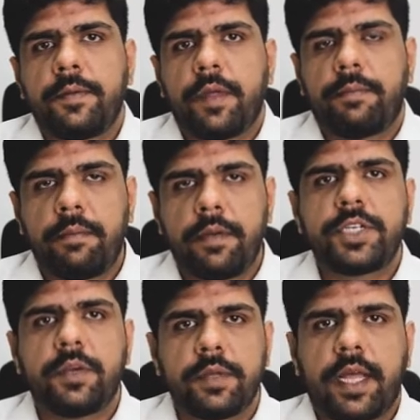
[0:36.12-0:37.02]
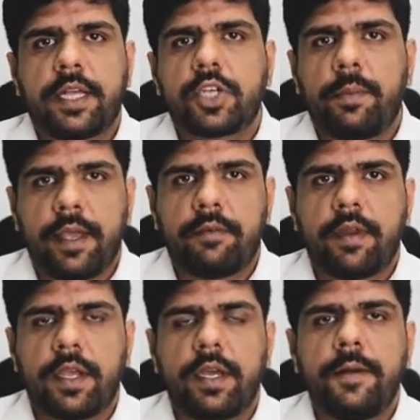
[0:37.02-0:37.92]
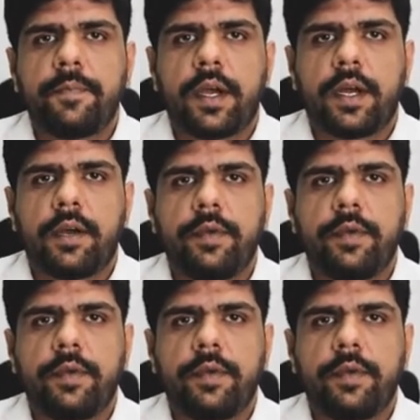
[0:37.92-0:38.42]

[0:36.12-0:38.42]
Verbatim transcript: publishing with NASSCOM every year. Uh,